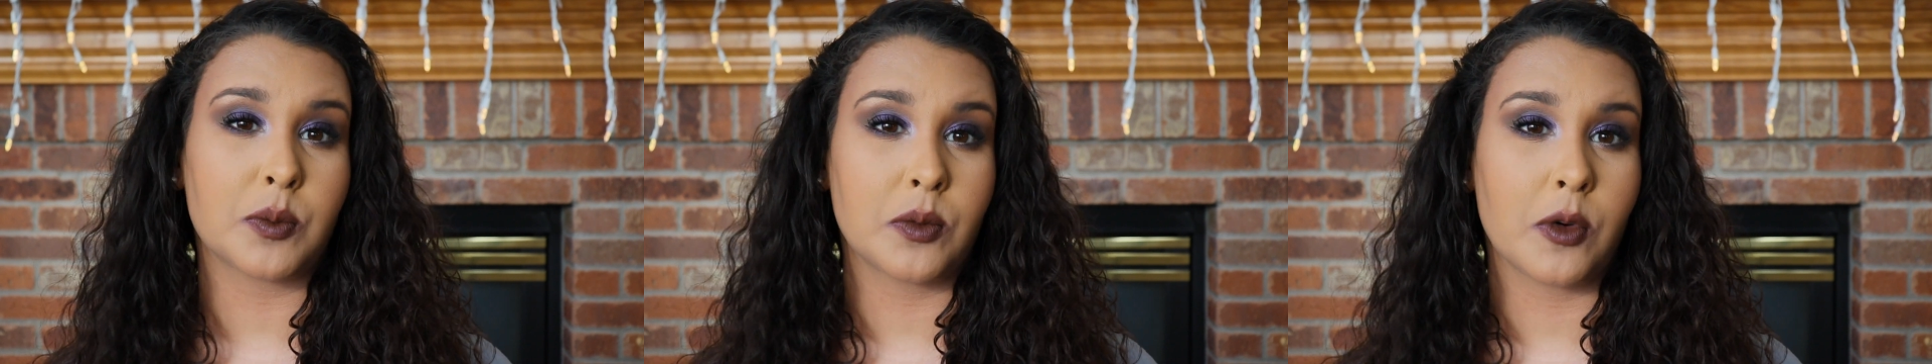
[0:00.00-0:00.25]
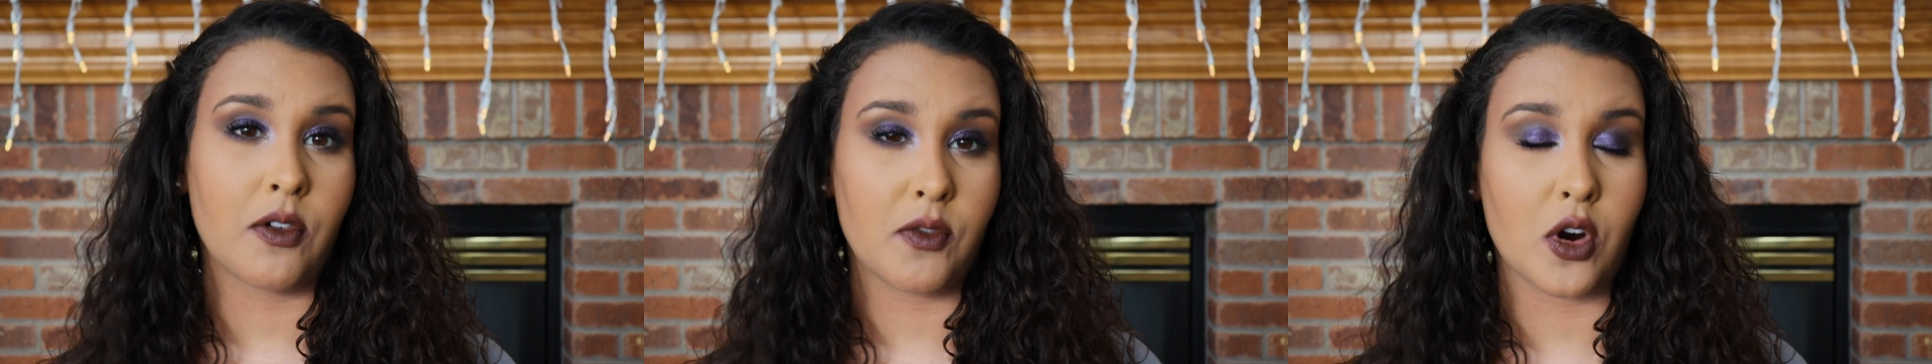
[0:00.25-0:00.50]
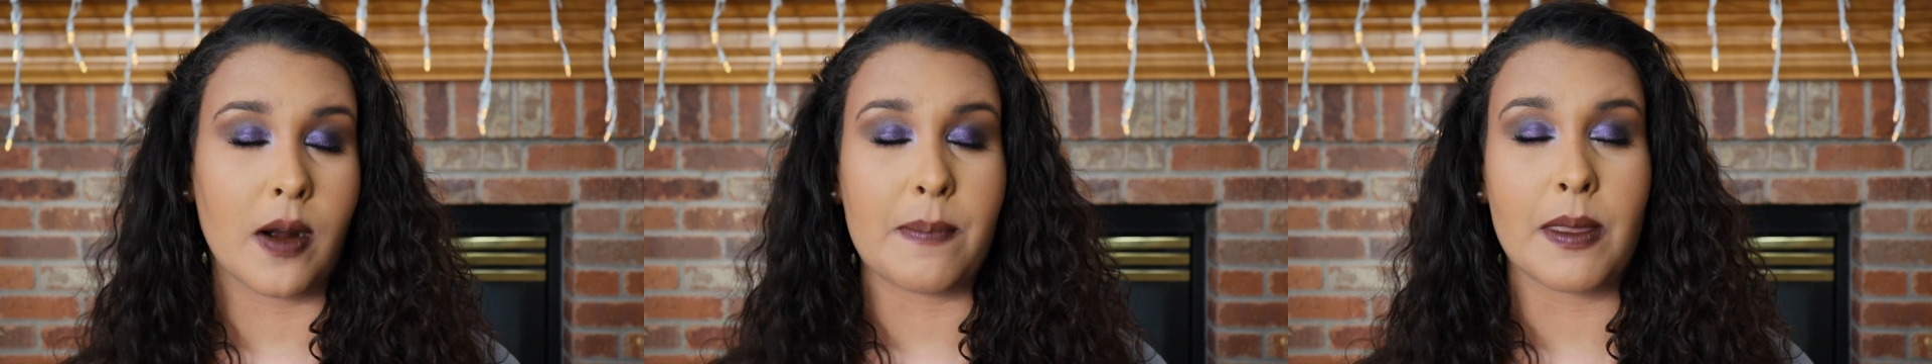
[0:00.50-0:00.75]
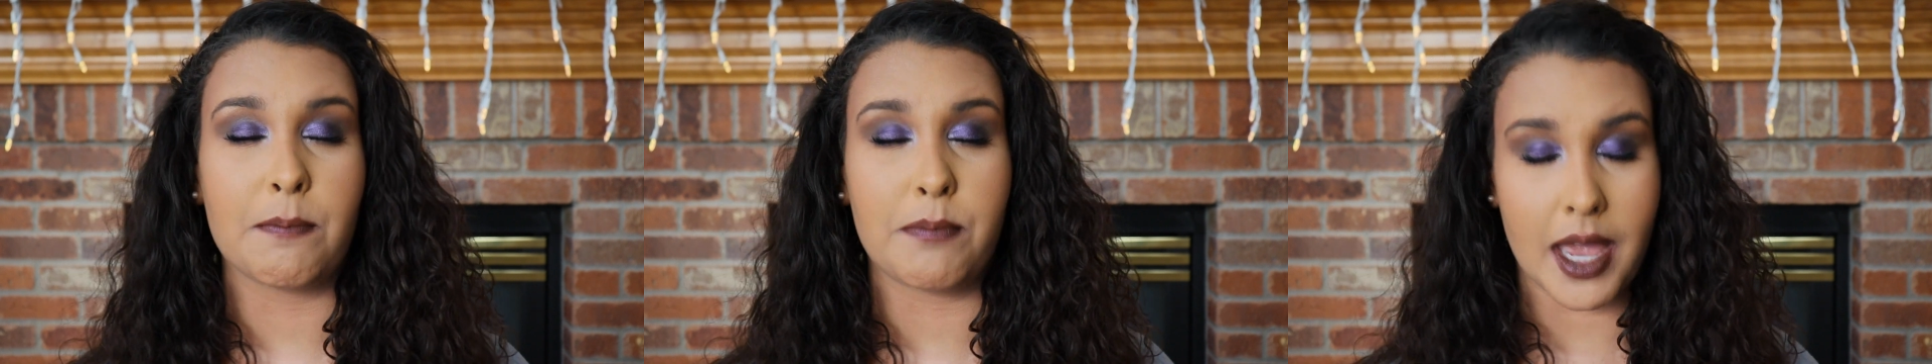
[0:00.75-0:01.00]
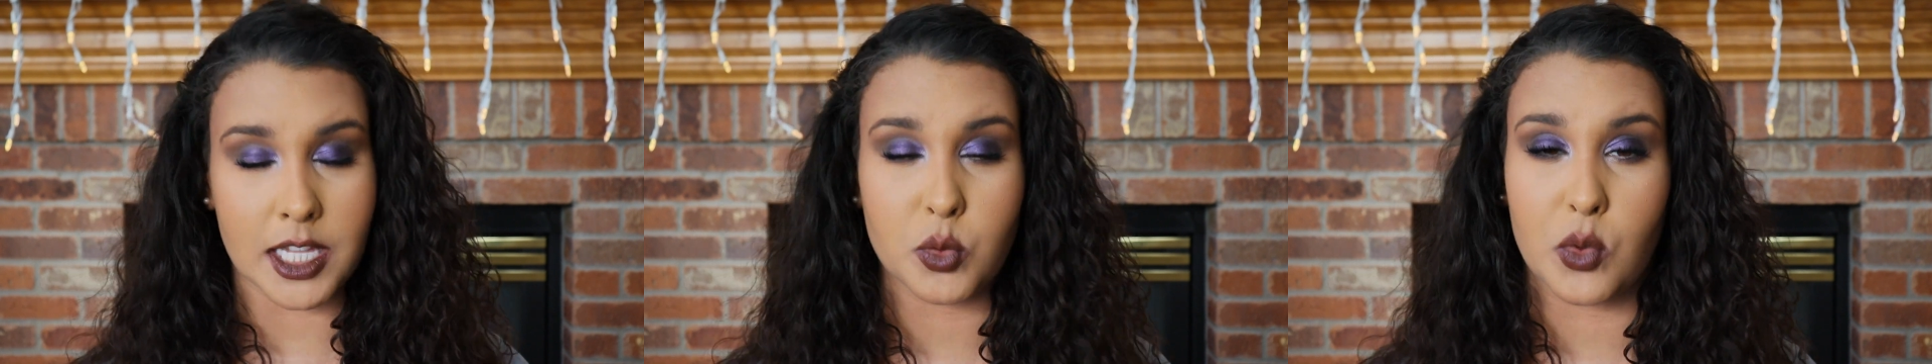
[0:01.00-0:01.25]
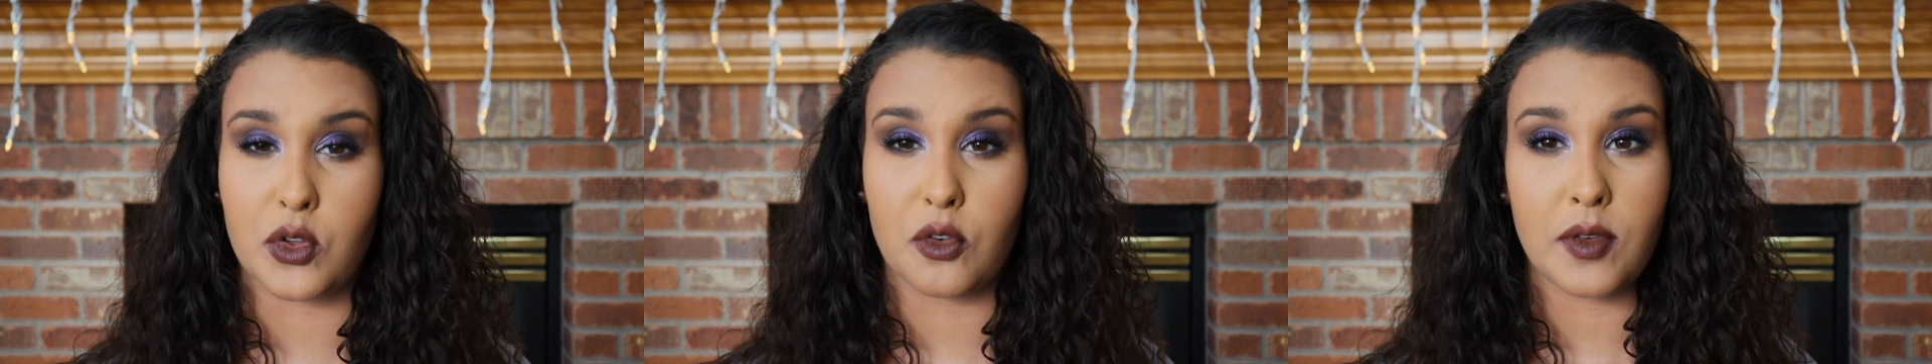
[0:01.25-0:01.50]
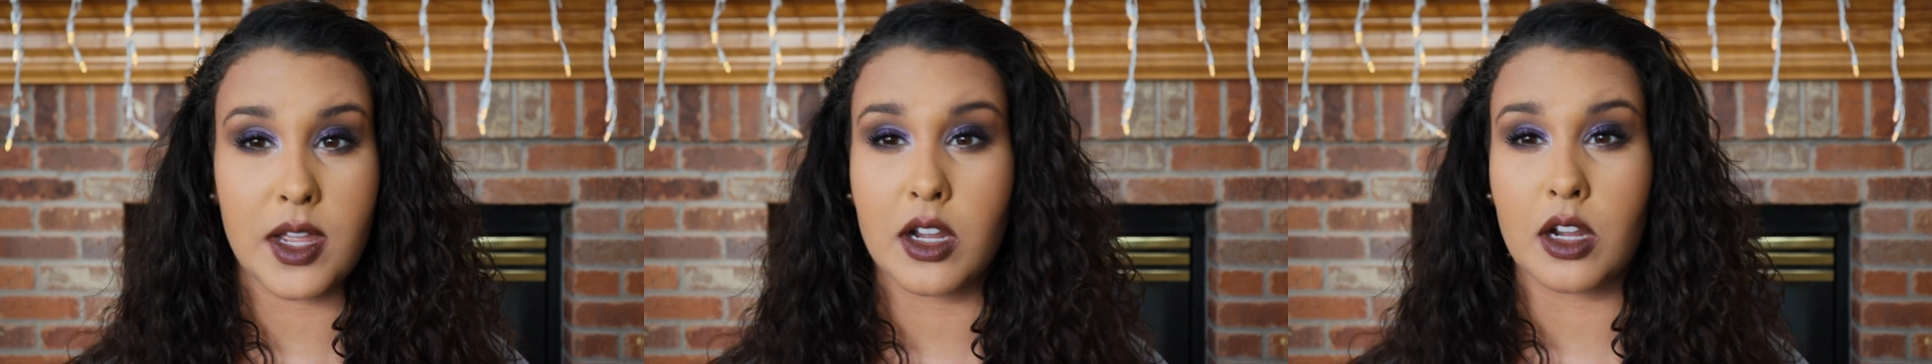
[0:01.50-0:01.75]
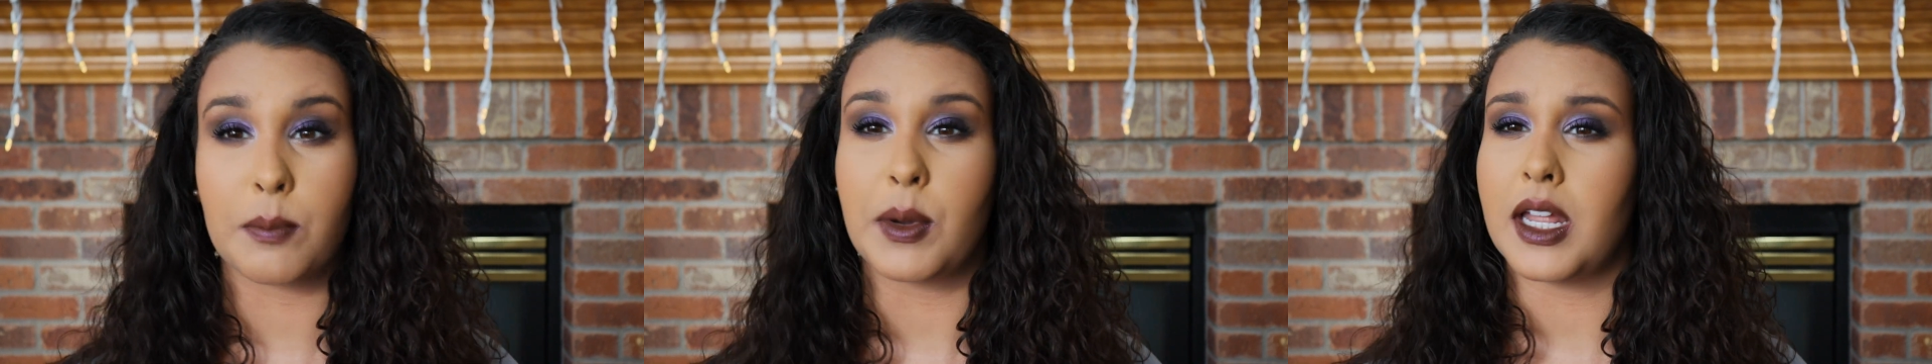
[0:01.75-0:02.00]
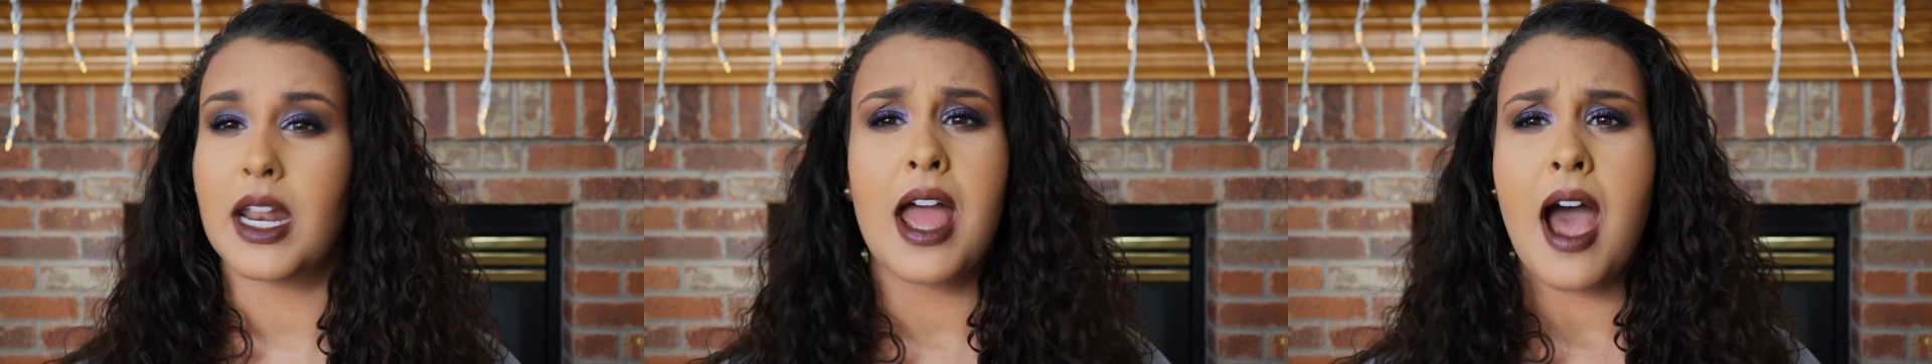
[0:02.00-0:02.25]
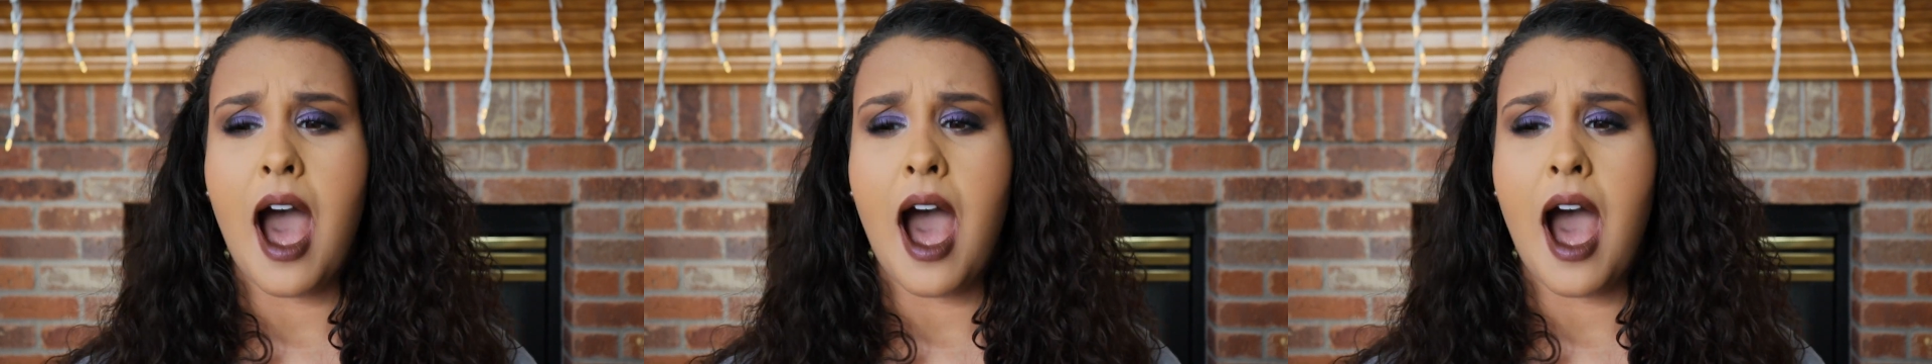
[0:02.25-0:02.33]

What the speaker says: perform best with your finger, but